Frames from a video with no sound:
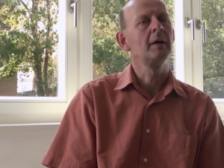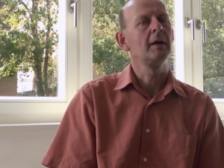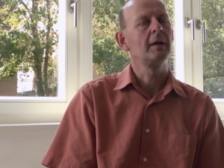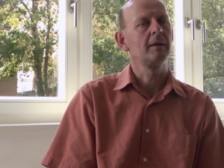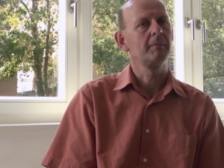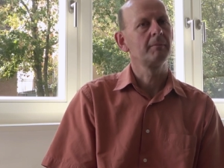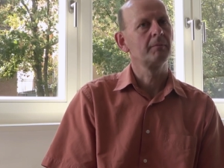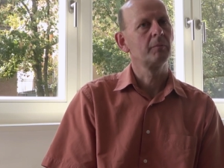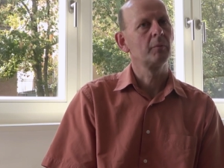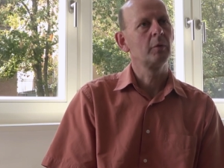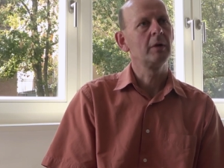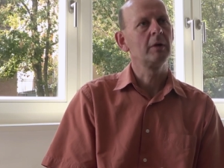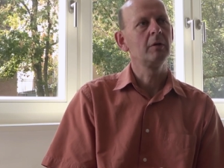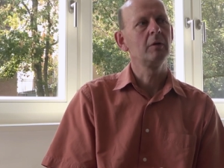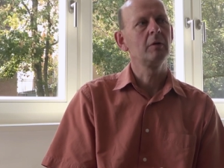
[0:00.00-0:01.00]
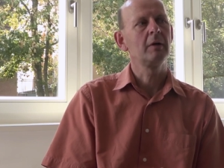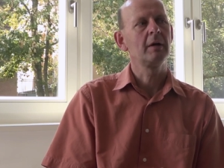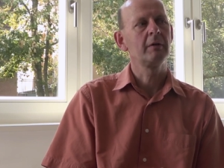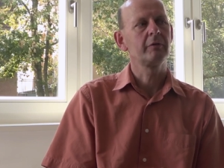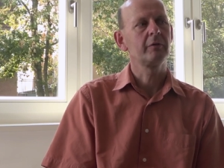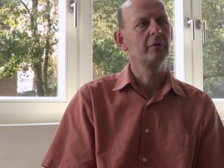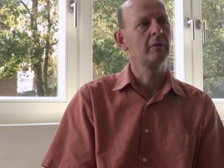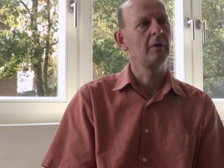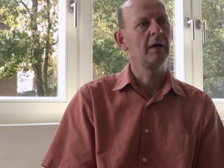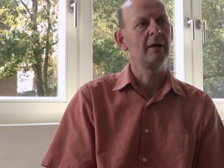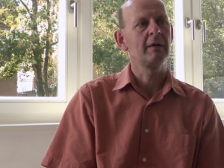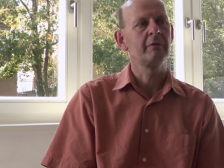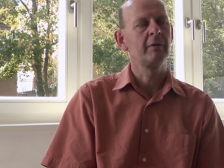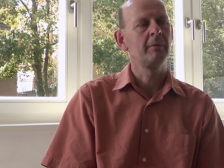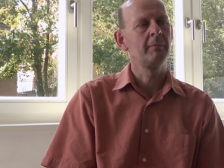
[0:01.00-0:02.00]
Yeah, you have to
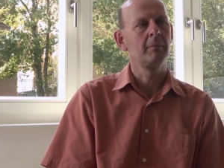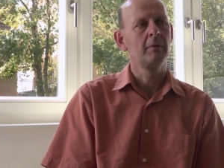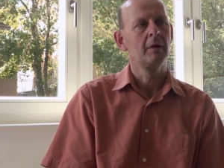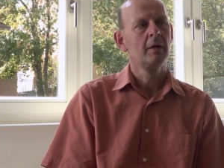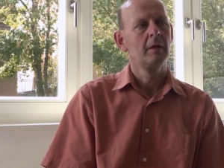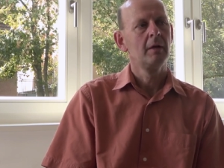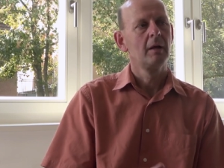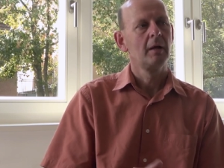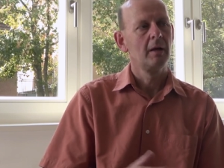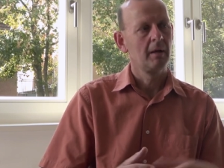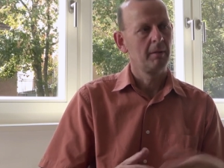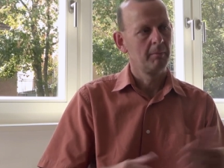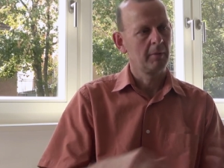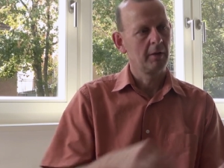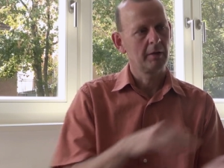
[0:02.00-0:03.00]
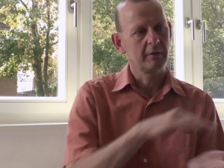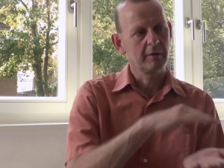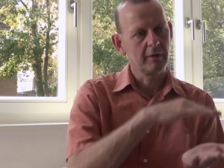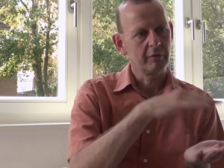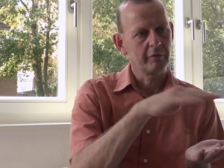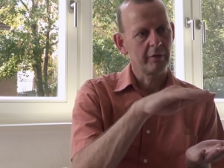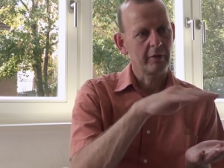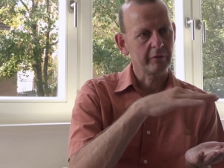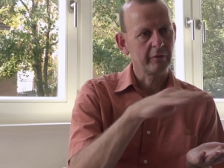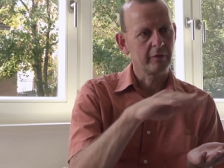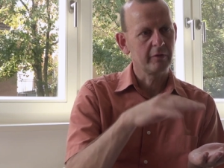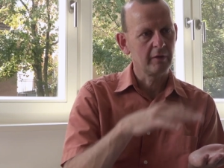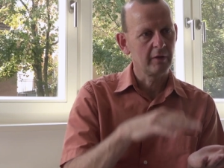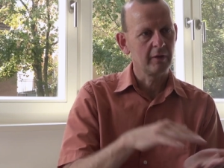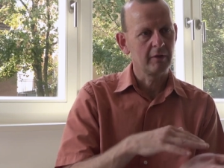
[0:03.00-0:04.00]
have a
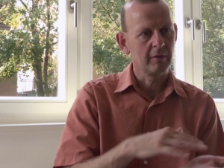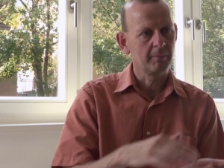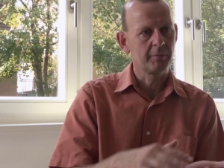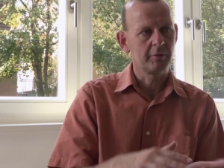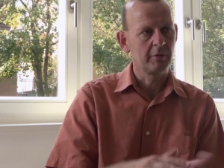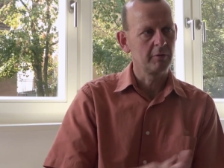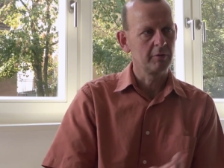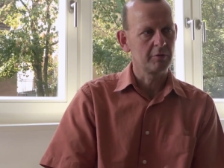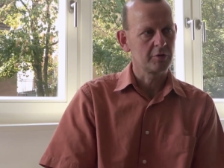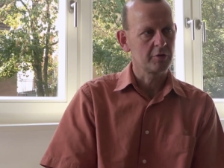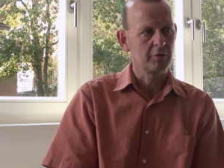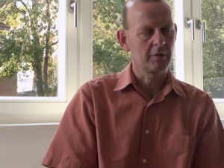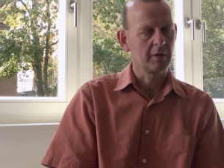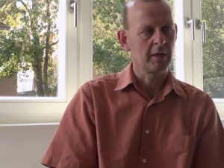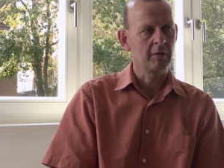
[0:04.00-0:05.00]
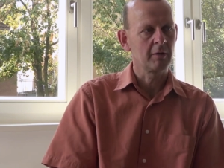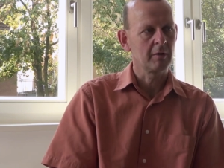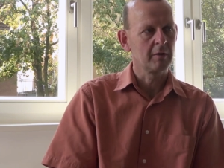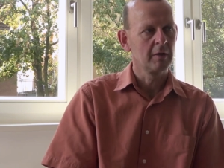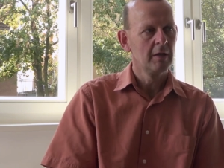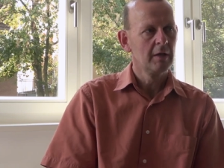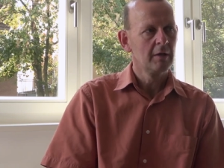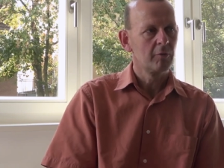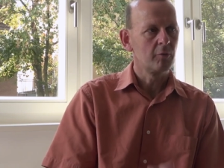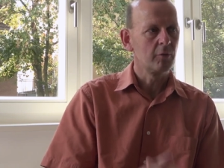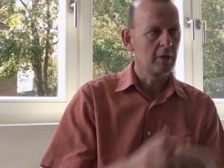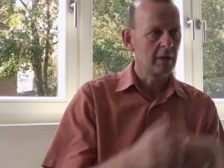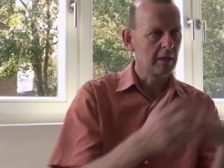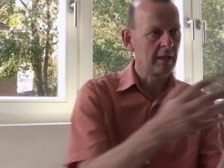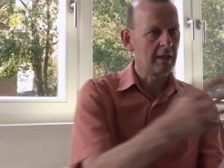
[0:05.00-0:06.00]
multifaceted approach. You cannot
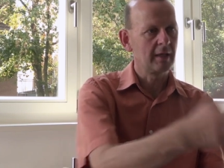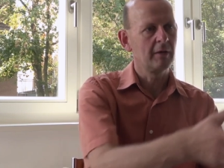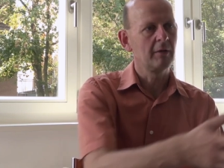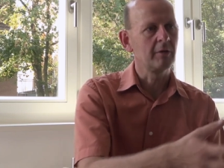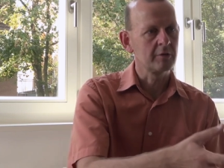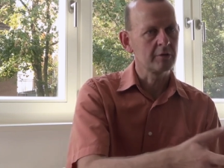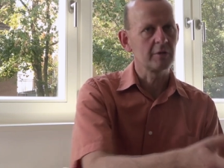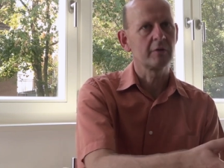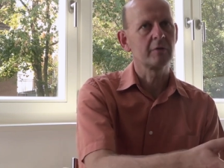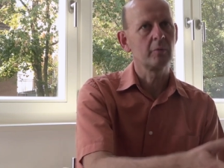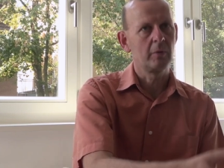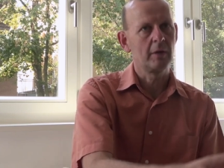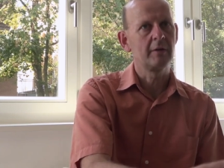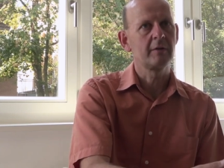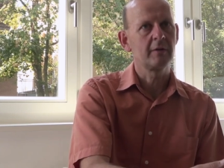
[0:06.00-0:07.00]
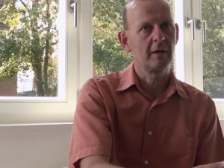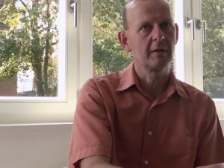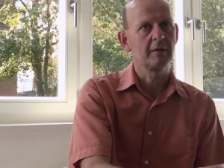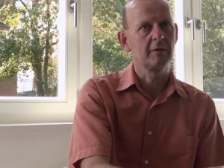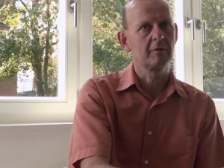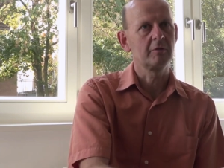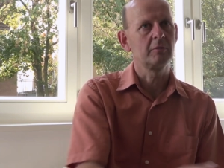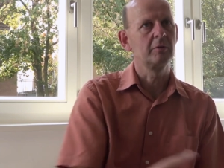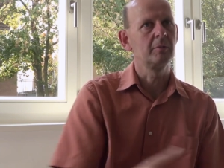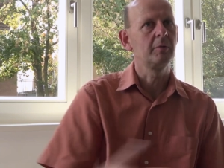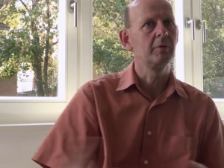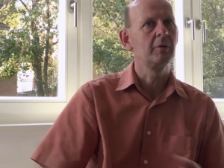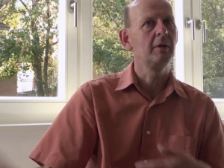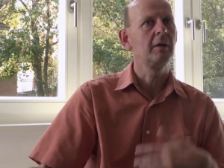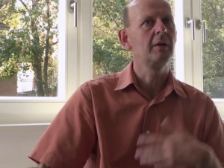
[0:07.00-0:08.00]
rely on just one target group.
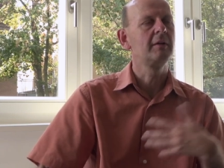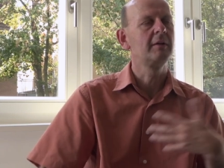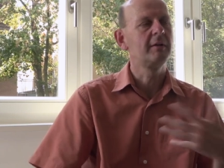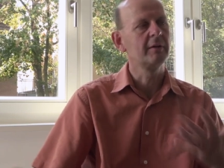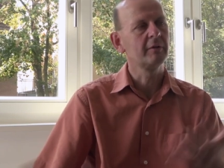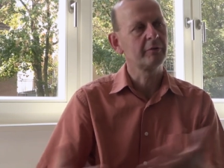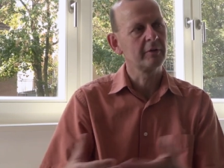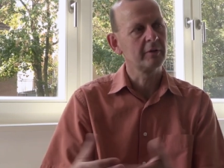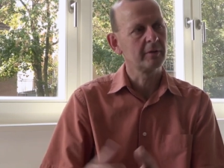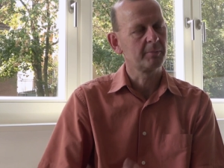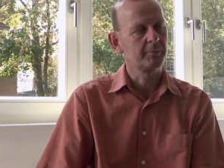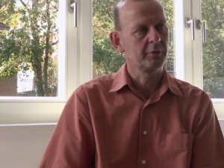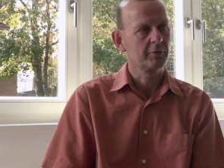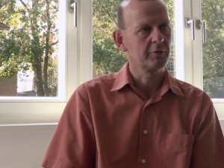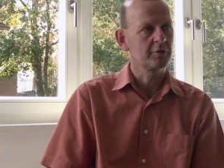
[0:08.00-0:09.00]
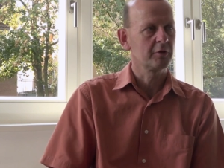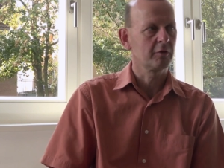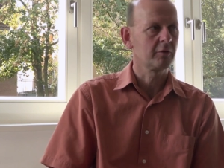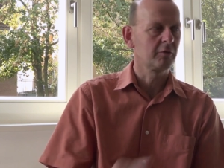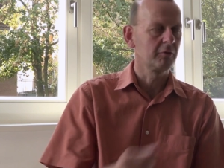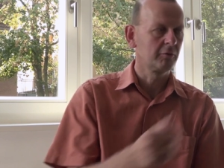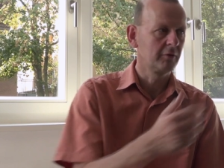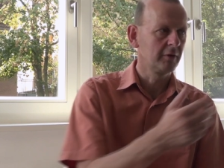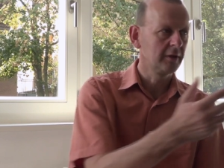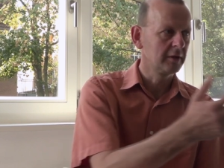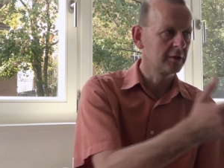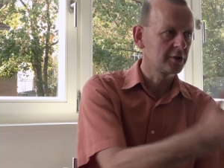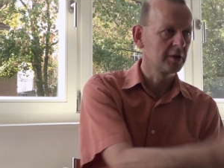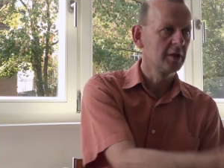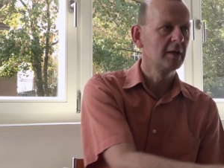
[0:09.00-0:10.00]
You need different approaches to
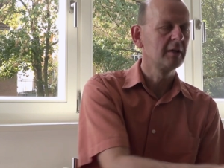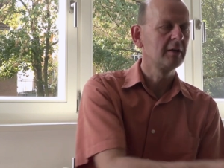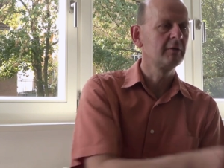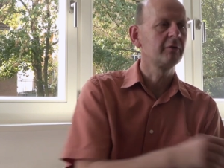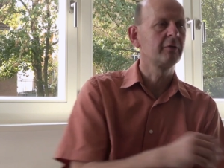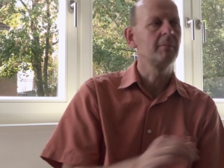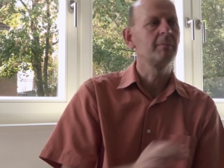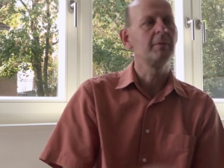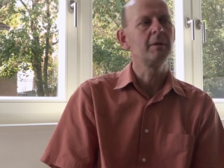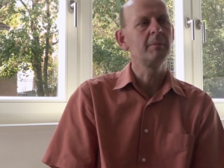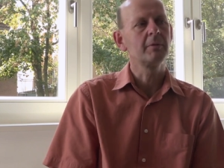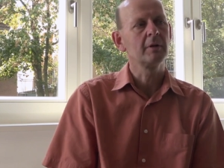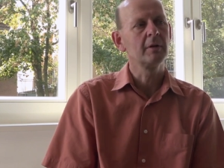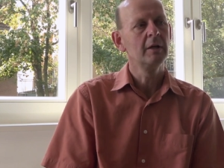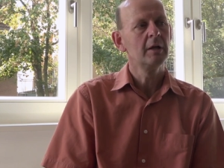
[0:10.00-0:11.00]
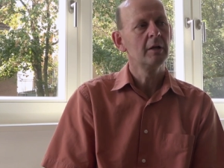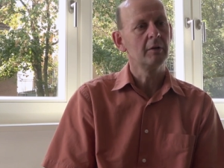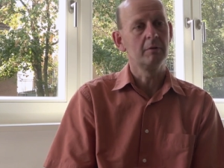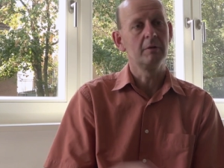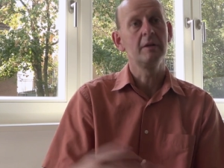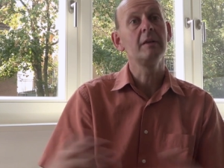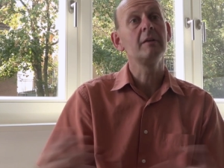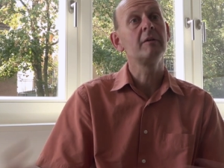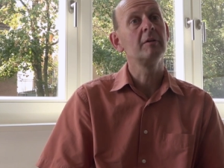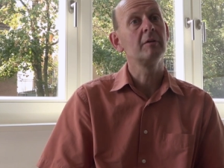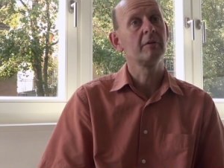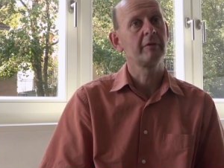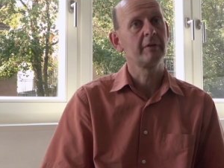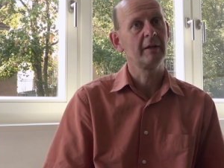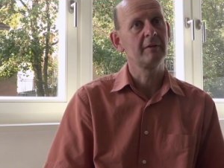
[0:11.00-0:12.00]
reach different people. You need the
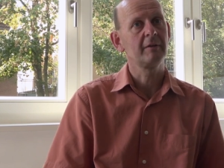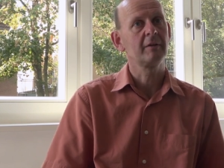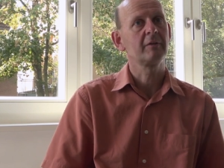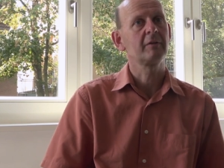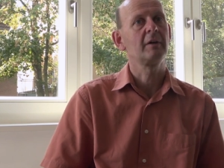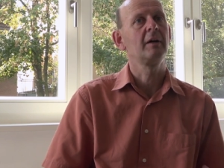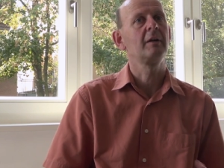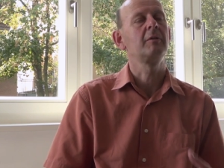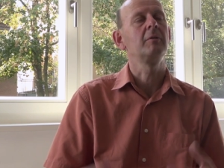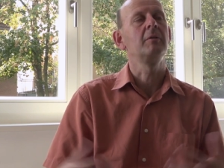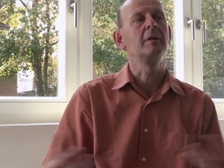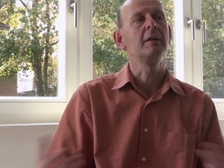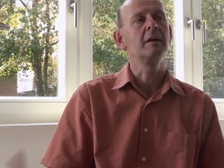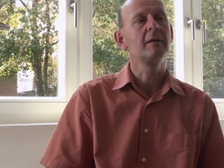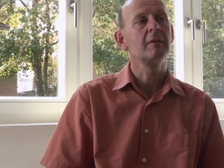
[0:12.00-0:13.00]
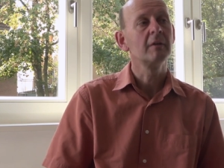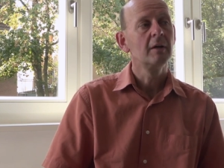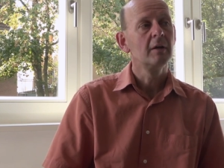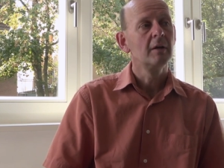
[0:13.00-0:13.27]
authentic side. You need